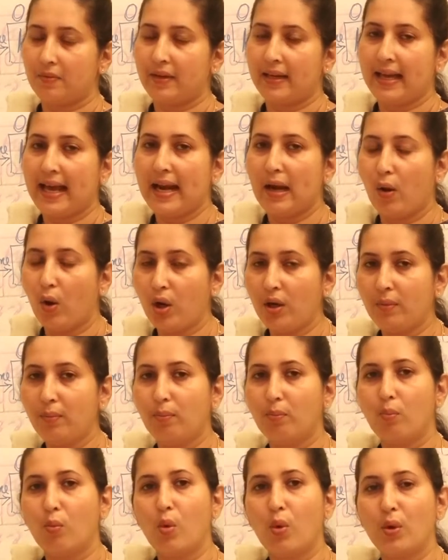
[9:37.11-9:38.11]
We cannot
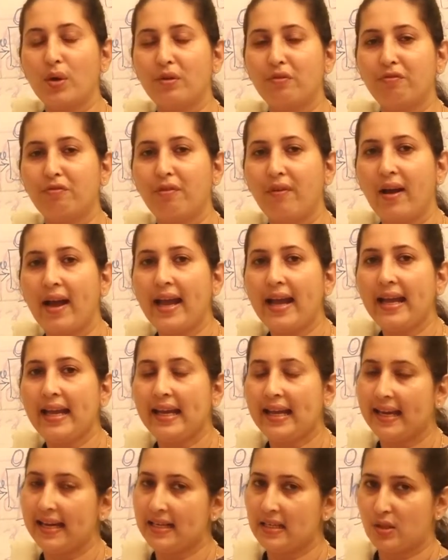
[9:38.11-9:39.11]
modify
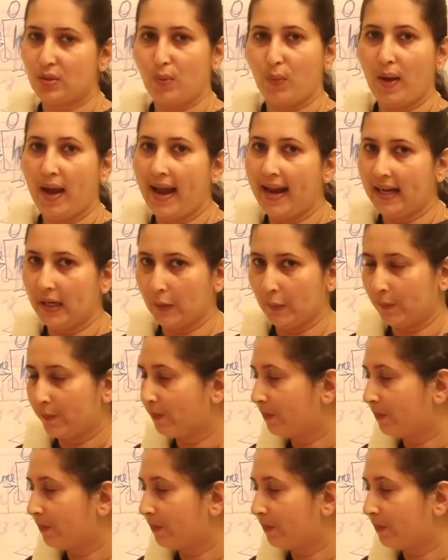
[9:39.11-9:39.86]
its value.